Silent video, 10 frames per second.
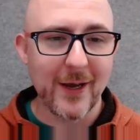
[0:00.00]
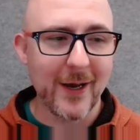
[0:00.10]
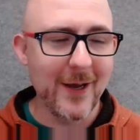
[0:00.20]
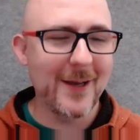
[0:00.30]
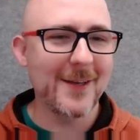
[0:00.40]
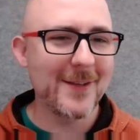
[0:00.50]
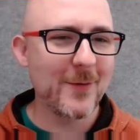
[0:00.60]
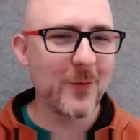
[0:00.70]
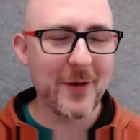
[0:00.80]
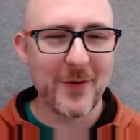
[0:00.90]

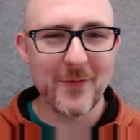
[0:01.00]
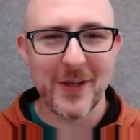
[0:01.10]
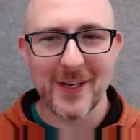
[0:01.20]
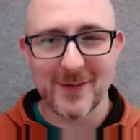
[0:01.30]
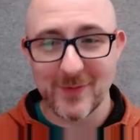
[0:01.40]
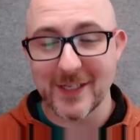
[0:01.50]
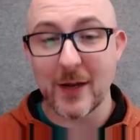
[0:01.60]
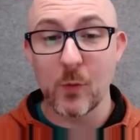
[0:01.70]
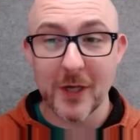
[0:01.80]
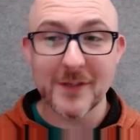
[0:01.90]
And what I mean by that is my
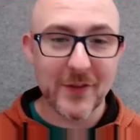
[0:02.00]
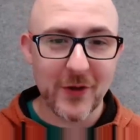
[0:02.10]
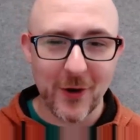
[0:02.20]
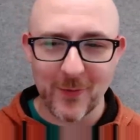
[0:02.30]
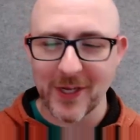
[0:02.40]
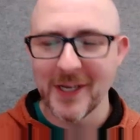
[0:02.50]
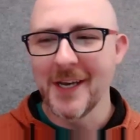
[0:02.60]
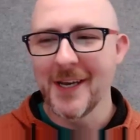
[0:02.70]
dad was in the army,